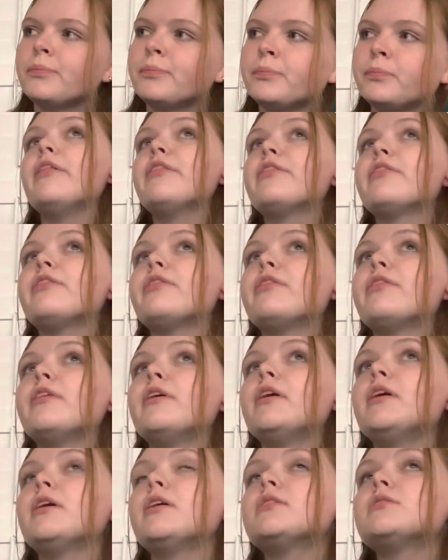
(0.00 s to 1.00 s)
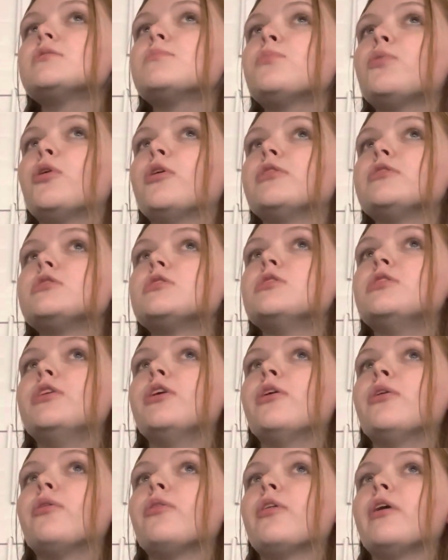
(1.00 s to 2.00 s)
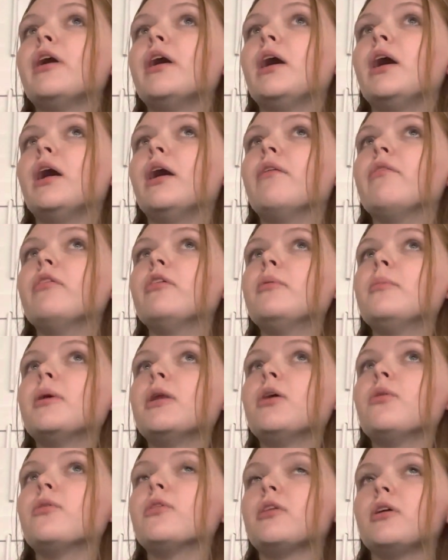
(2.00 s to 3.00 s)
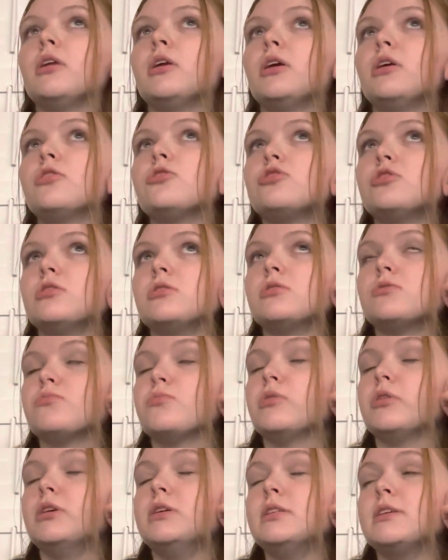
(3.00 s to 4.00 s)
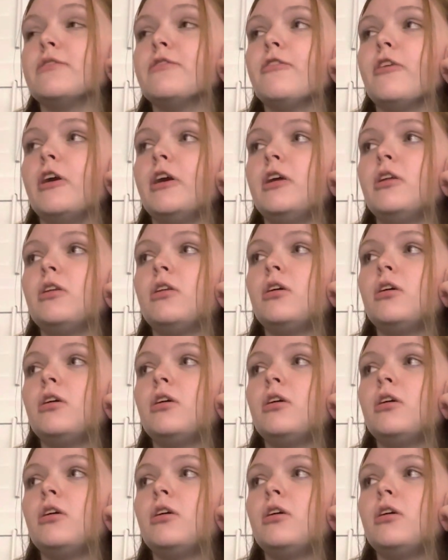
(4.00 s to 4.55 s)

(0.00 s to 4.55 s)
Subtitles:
I think it's important to know that everybody with ADHD is really different.